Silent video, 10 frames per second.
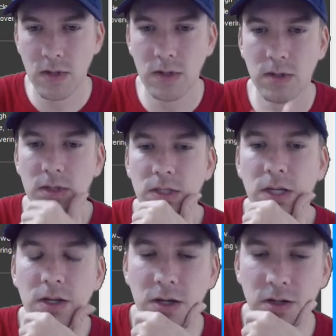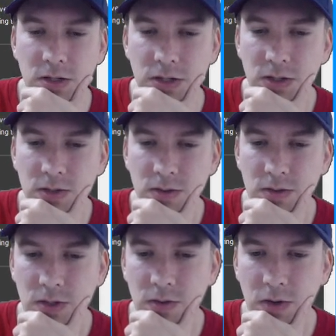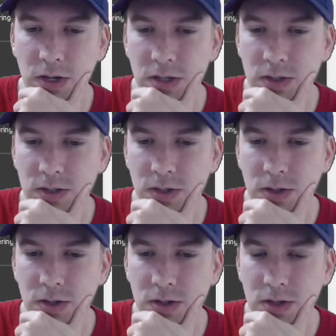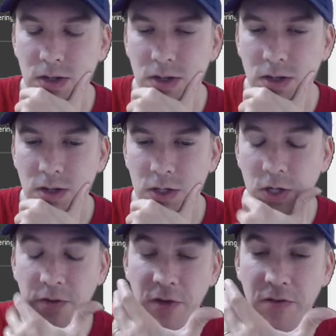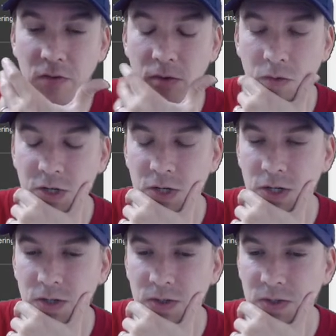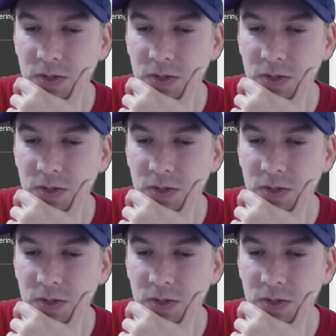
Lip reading: Let's get it down to just 2 aliens here. Should have left one with shields.